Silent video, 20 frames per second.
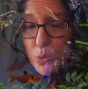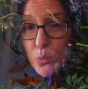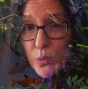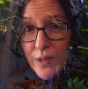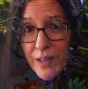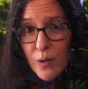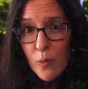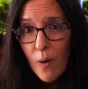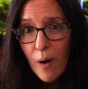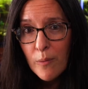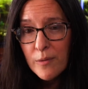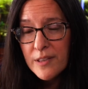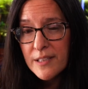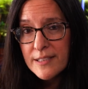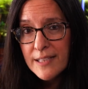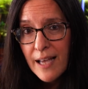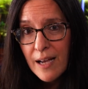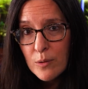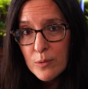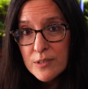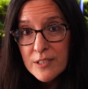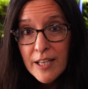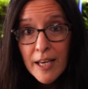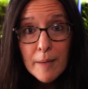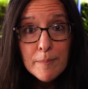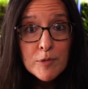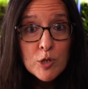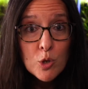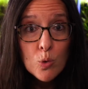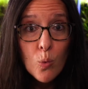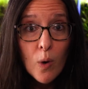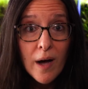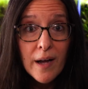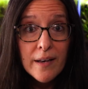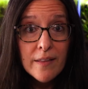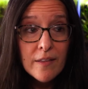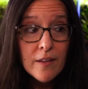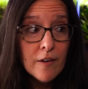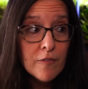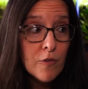really want with this aquascape? Do you
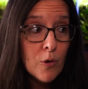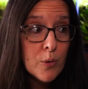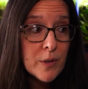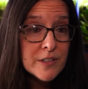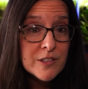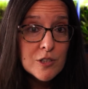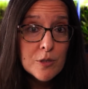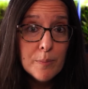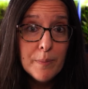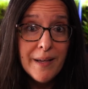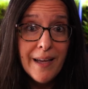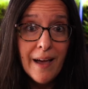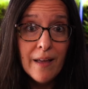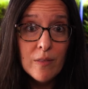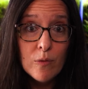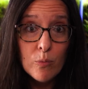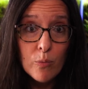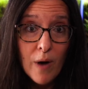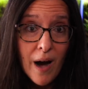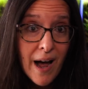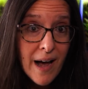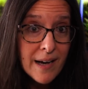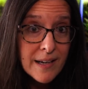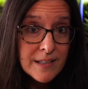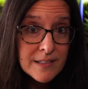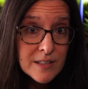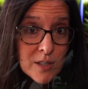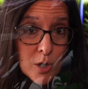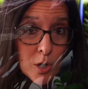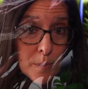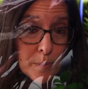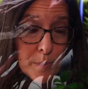want the focus to be on the rock? Is there a